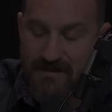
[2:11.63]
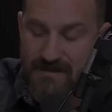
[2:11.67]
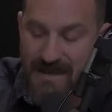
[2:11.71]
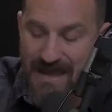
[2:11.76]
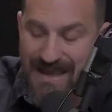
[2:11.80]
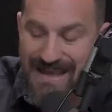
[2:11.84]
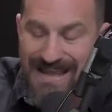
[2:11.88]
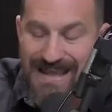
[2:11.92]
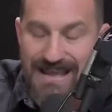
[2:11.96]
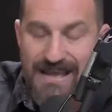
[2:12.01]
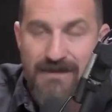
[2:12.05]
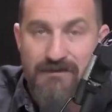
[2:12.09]

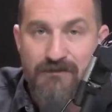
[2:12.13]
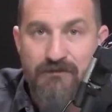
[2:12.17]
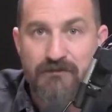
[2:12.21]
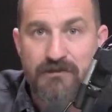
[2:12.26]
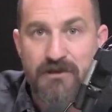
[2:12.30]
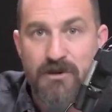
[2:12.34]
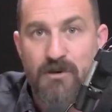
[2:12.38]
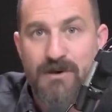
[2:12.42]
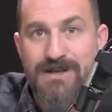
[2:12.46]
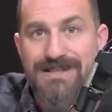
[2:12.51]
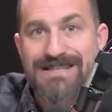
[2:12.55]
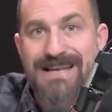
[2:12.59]
they
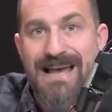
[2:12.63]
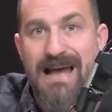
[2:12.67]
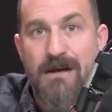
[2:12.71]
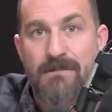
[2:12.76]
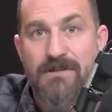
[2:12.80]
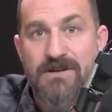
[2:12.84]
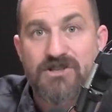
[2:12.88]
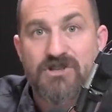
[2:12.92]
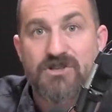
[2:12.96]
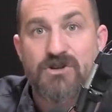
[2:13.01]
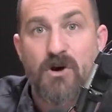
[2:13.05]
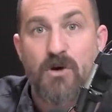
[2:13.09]
influence how
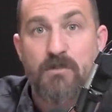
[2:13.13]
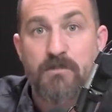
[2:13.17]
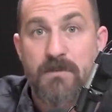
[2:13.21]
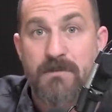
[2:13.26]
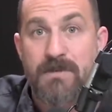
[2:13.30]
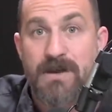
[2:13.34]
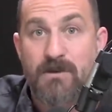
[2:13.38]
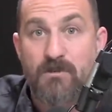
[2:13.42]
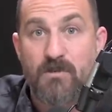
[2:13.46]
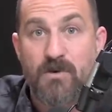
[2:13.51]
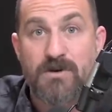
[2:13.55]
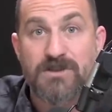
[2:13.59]
much
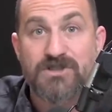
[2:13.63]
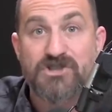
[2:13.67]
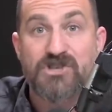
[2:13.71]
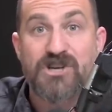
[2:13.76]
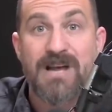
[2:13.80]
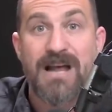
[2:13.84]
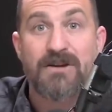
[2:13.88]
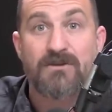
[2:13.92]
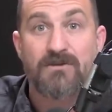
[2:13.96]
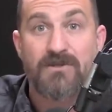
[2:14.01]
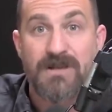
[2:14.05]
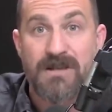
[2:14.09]
dopamine will
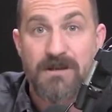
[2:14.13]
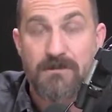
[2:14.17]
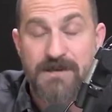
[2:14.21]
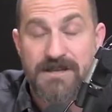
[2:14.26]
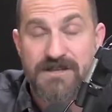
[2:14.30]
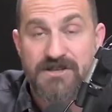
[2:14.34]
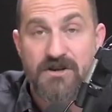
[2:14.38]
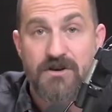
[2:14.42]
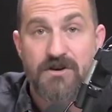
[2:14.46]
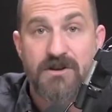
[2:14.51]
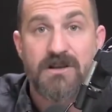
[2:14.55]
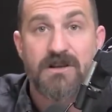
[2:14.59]
generally be
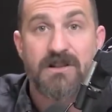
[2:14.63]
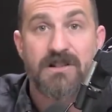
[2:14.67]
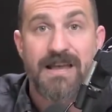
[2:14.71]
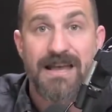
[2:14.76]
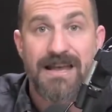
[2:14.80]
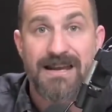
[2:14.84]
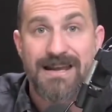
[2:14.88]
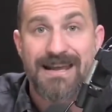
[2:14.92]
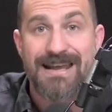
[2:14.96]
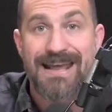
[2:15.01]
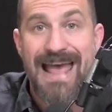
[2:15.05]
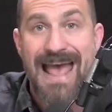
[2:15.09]

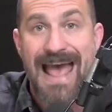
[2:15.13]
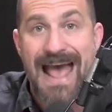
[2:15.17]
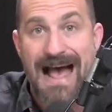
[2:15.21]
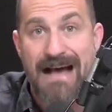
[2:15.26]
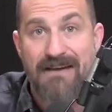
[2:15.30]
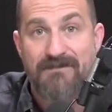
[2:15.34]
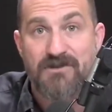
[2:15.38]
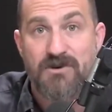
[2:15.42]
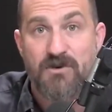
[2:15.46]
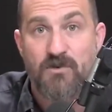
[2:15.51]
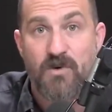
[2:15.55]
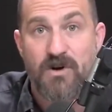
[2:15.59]
circulating
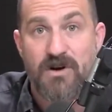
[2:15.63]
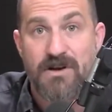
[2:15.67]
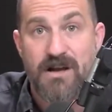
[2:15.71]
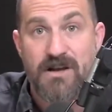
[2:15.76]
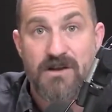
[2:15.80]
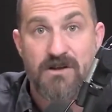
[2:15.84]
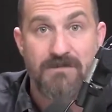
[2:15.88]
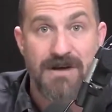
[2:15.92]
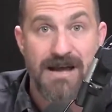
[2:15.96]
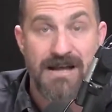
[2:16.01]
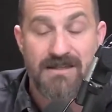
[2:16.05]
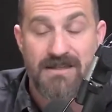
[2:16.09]
afterward.
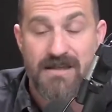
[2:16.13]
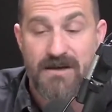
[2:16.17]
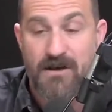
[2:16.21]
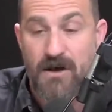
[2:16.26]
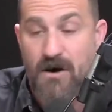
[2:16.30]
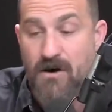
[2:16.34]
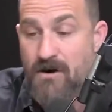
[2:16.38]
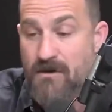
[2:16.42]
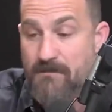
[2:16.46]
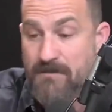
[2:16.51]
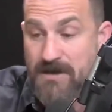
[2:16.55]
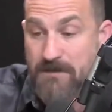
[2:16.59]
And you might think,
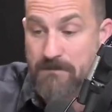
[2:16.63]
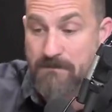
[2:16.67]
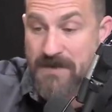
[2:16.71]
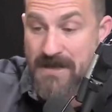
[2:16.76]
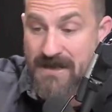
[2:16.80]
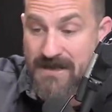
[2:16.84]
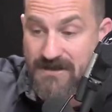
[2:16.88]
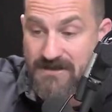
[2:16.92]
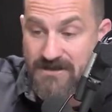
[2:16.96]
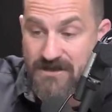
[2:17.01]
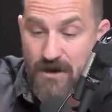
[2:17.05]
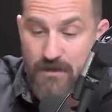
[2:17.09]
oh, a big peak in